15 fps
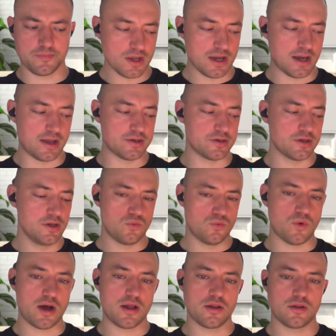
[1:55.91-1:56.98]
And
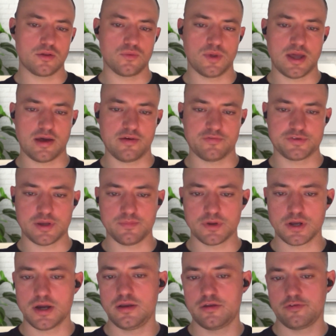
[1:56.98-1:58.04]
while we have some
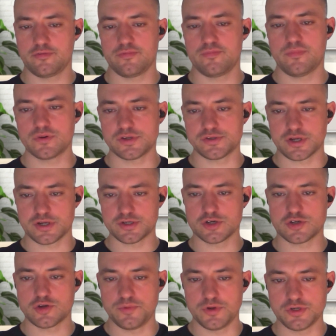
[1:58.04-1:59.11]
kind of multi-touch
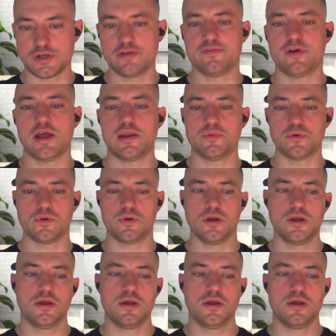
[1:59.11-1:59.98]
attribution available,